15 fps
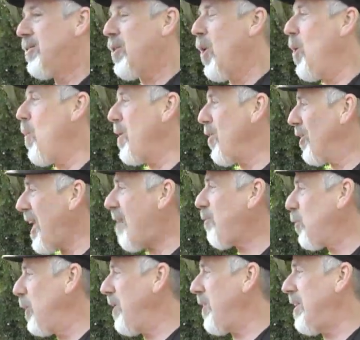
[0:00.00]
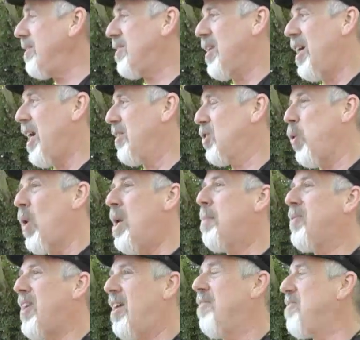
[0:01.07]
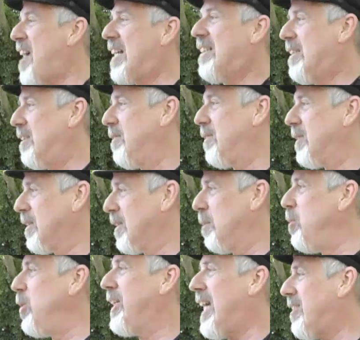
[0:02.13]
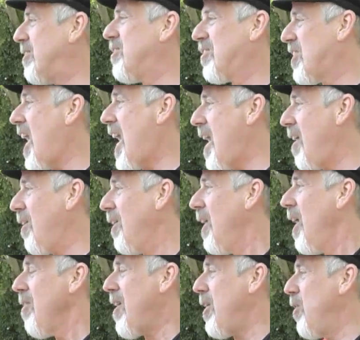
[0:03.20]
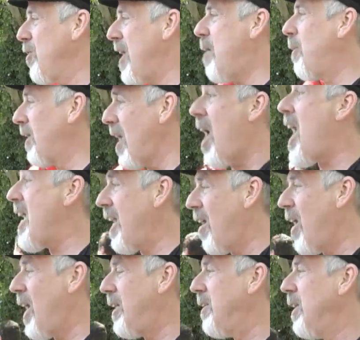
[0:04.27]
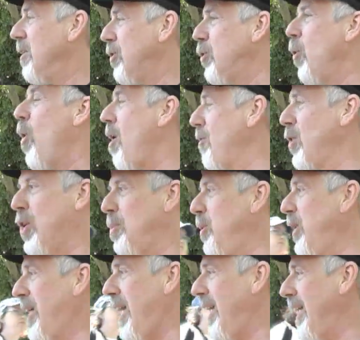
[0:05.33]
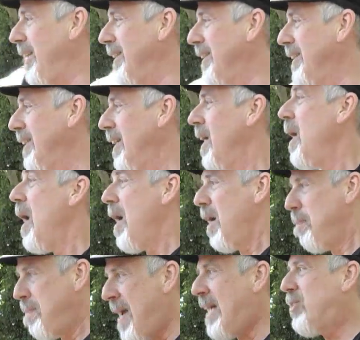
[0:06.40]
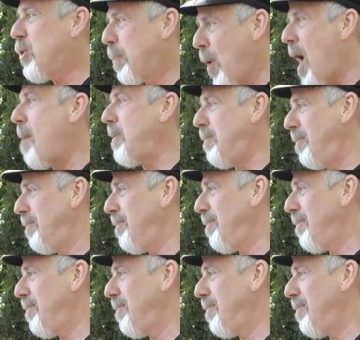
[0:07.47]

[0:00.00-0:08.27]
So what you're left with is a 20% effective communication style that you're then relying on to do all of your communicating. Major problem.